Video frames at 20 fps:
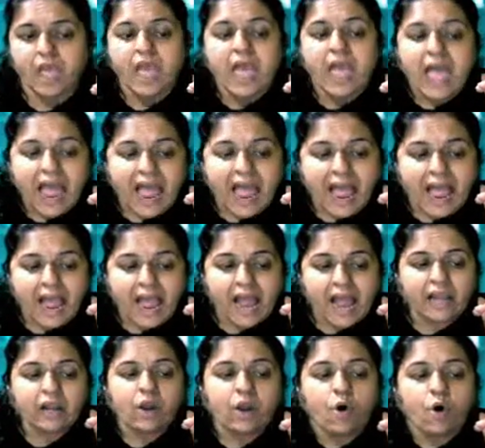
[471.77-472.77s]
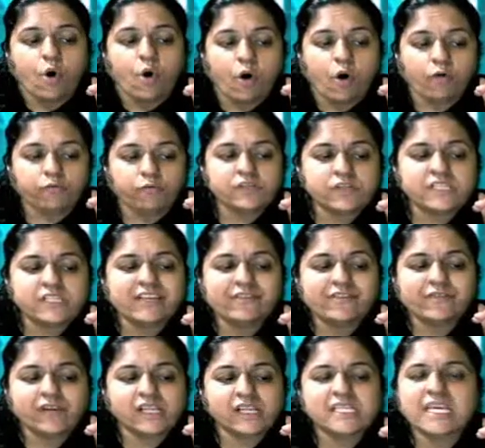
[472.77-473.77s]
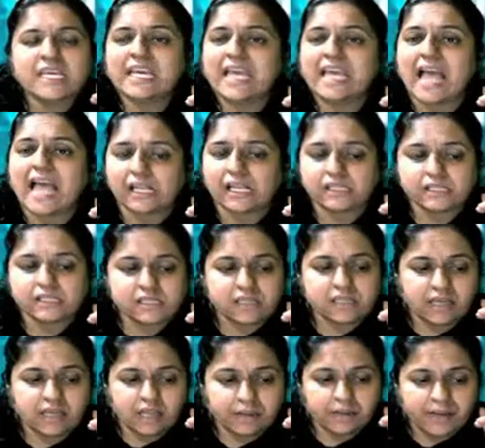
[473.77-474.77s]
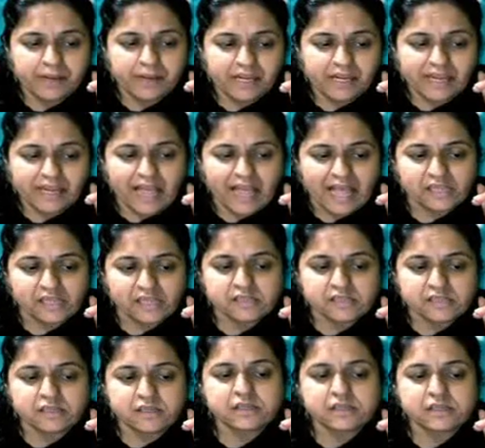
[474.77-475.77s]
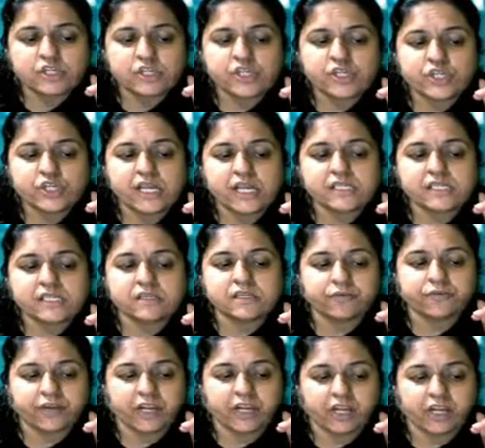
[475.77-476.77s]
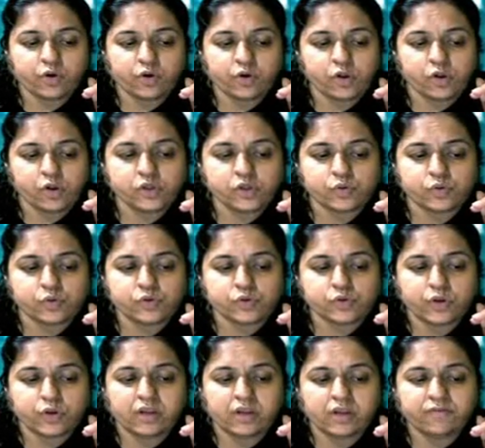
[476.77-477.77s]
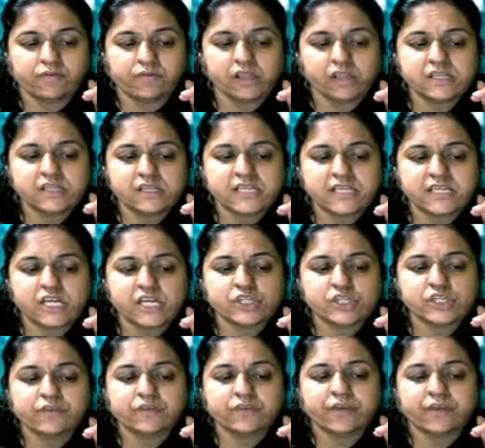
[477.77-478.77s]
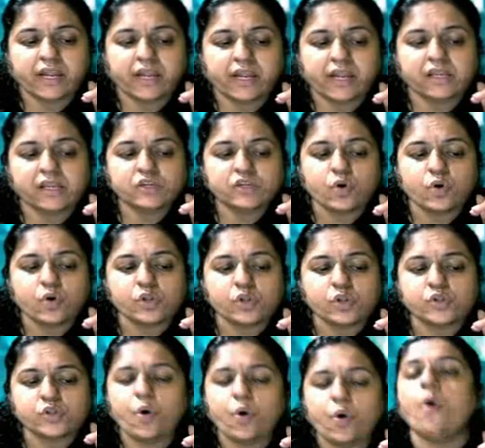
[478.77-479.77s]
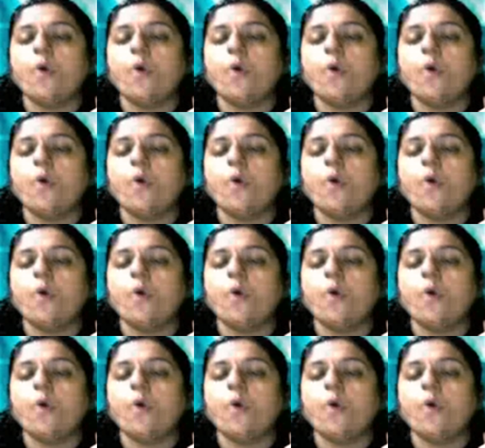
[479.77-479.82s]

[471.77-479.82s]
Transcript: and obviously once he cancels the name, he cancels the share certificate also. So even the share certificate is also